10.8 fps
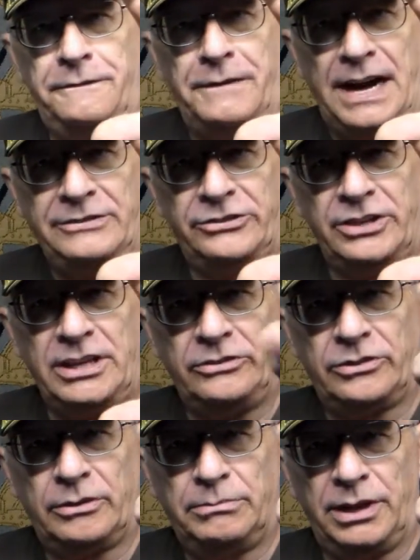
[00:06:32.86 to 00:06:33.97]
5
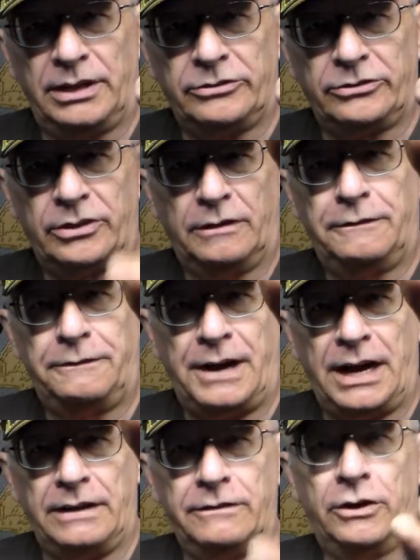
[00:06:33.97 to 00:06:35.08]
C's plus
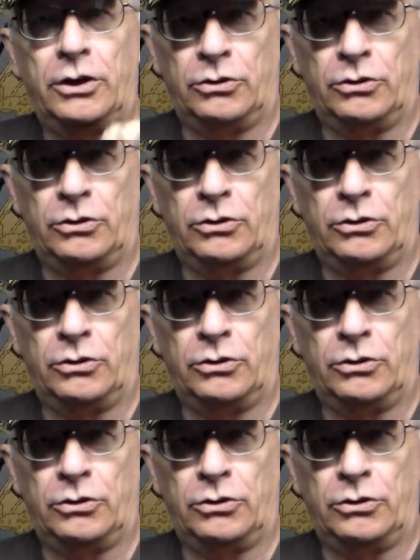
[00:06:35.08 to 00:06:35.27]
5